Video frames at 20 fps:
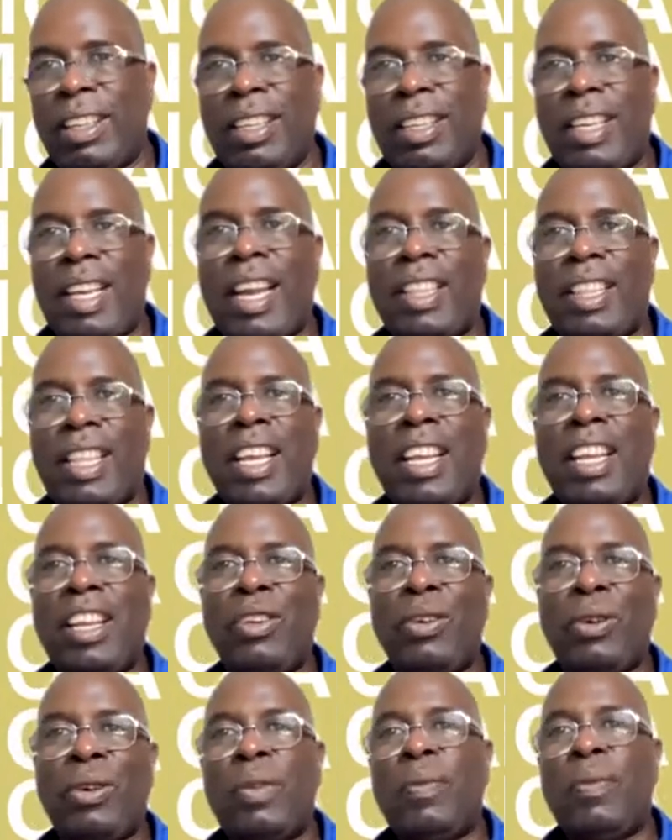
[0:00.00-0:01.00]
Yeah, thank
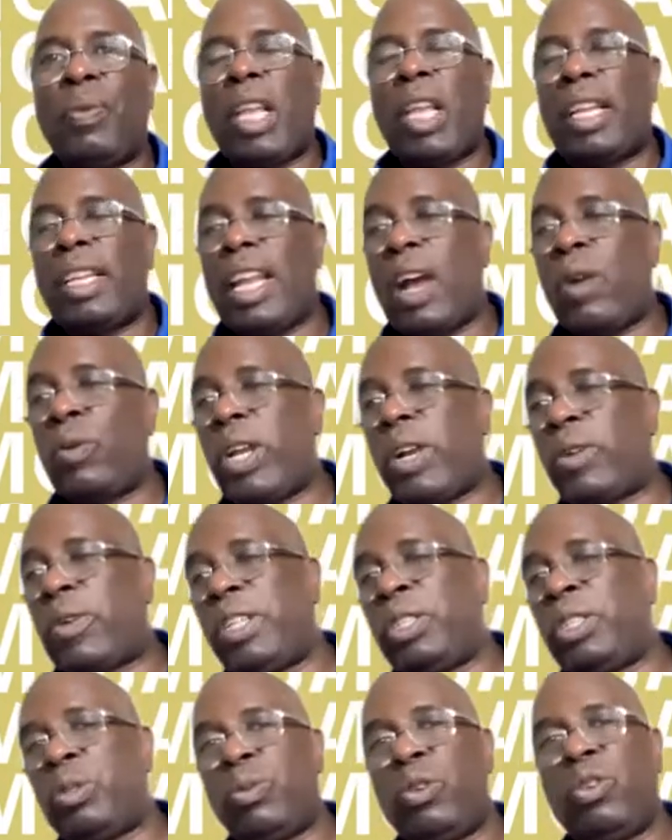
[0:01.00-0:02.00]
you. Now we are
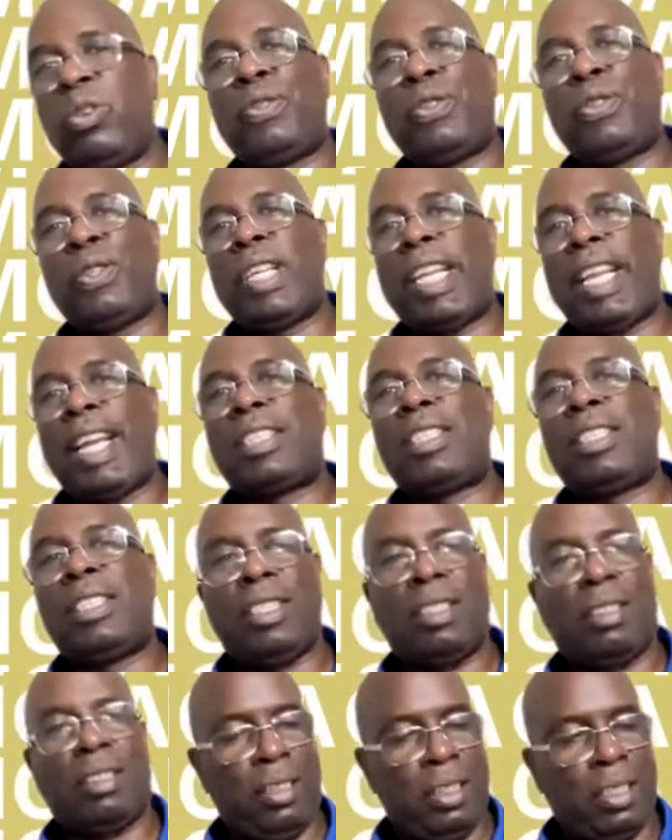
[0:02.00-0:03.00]
going to move to the
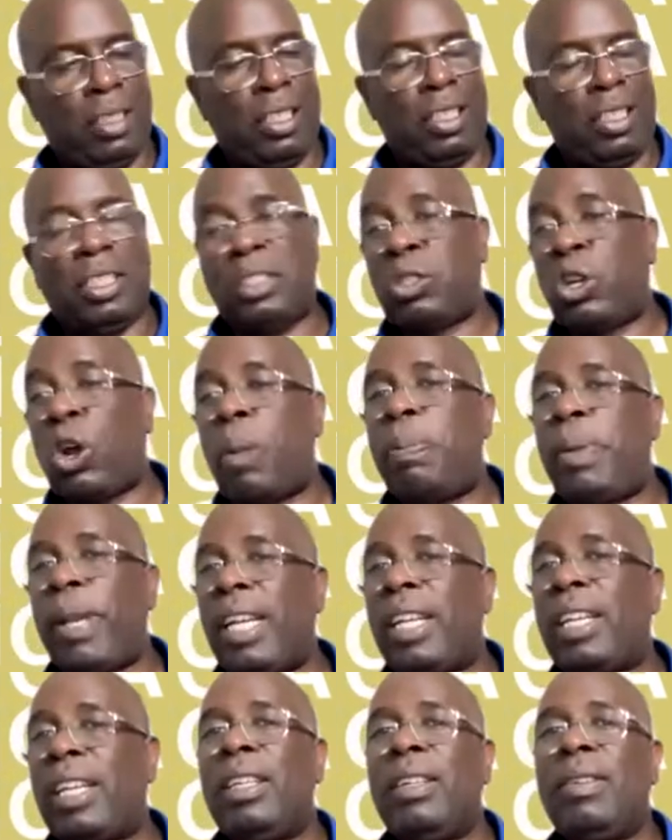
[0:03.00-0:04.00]
next
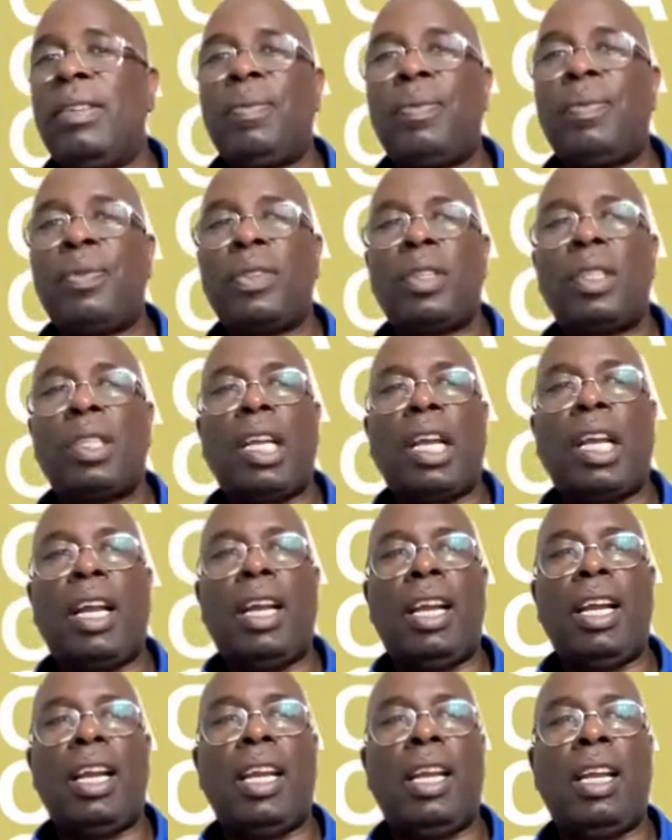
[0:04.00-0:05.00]
topic.
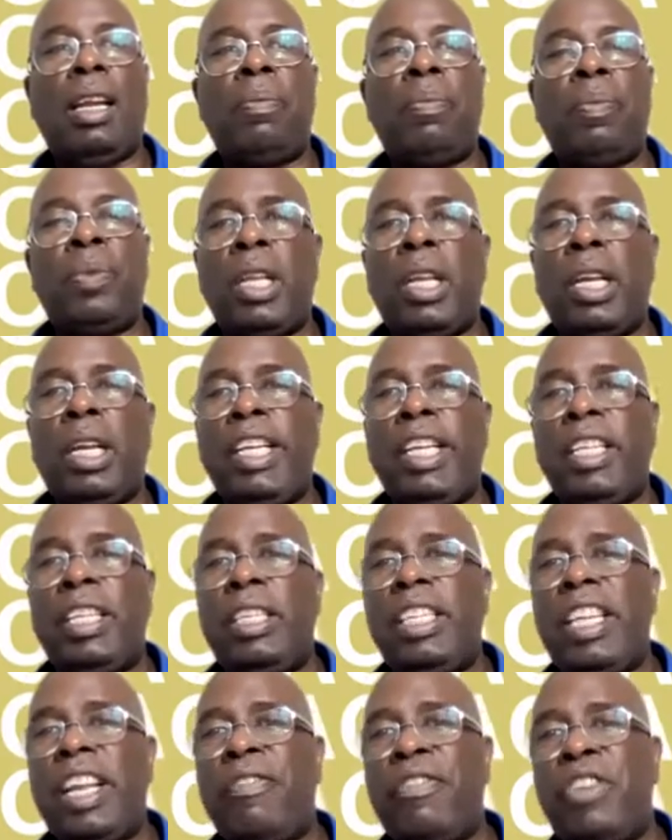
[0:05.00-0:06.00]
Dear
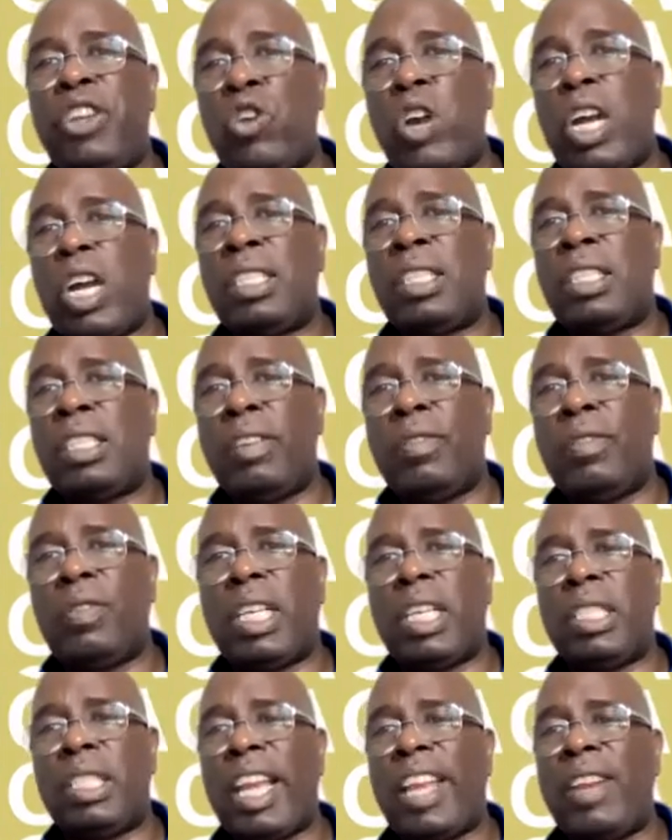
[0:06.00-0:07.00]
viewers, if
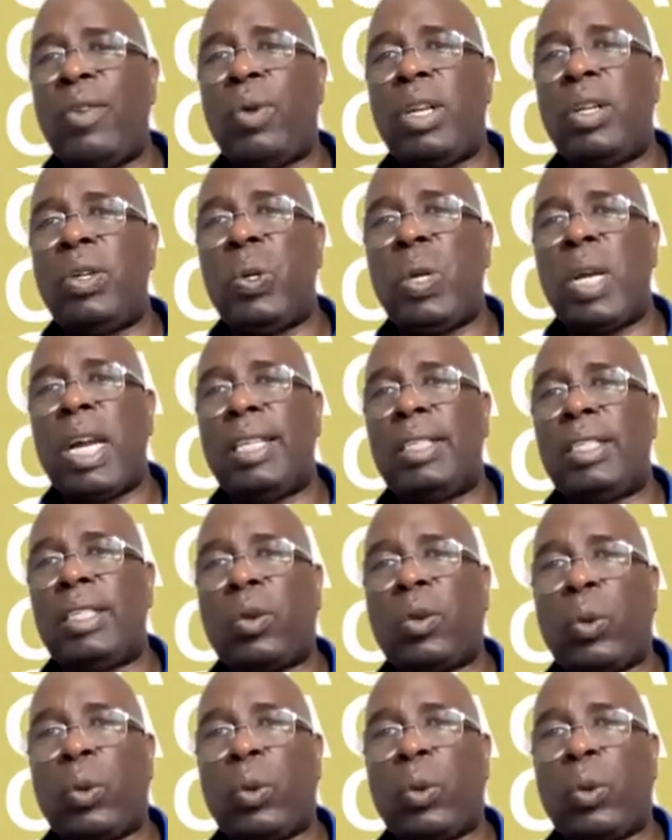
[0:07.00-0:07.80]
there's anyone who has a